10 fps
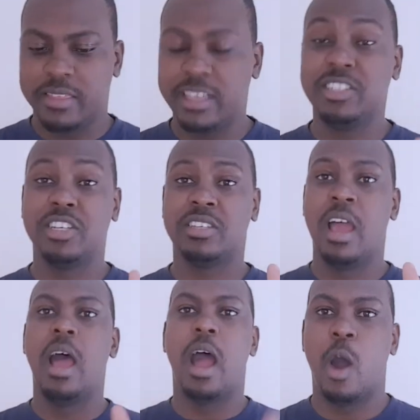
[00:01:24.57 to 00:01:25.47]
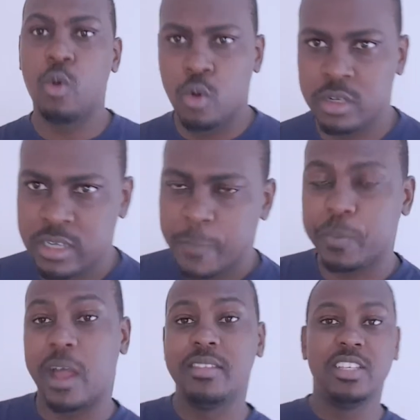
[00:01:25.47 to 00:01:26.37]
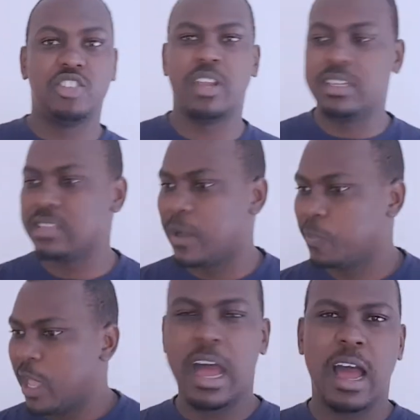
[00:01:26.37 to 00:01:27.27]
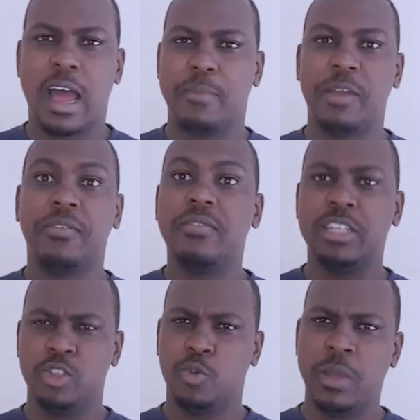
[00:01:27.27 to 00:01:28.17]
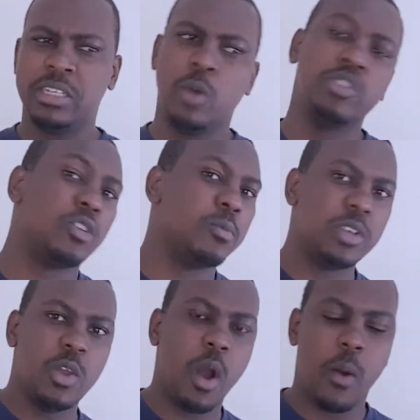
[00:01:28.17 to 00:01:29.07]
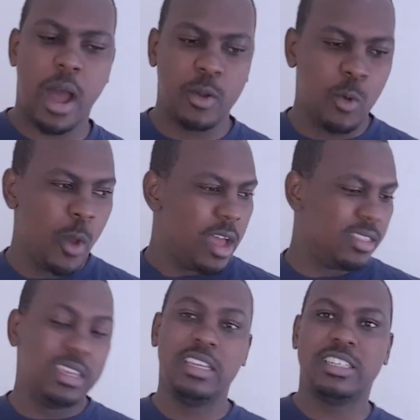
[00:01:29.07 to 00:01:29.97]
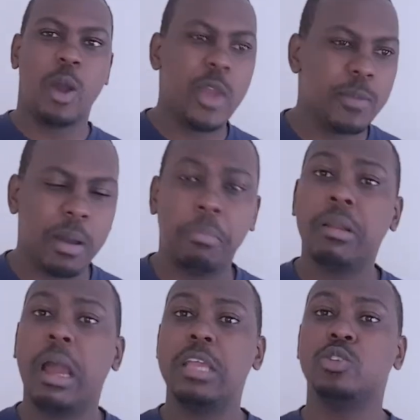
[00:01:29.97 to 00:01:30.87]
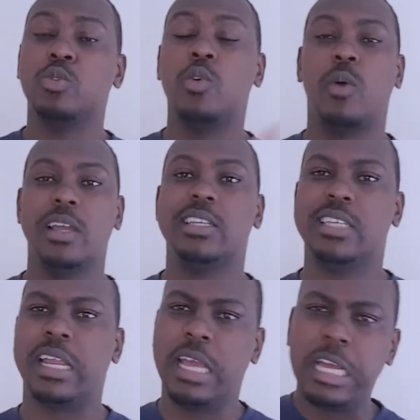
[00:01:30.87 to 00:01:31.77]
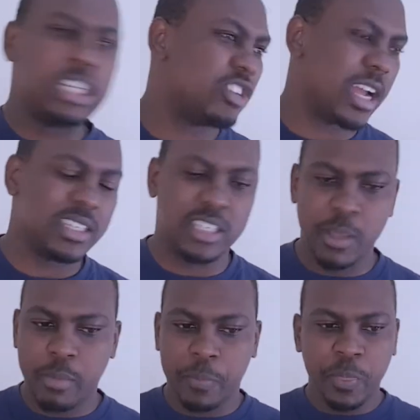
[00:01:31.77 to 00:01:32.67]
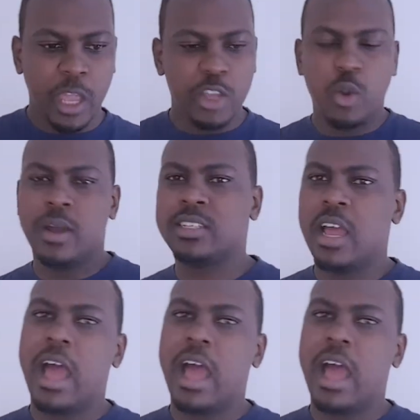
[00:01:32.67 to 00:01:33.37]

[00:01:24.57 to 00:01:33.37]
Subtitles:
That's just how good these tracks are. My favorite instrumental is on Mudiwa Wangu, the guitar, Wekipapurakanya Soro, White Guitar, Shaka Simba. You know what?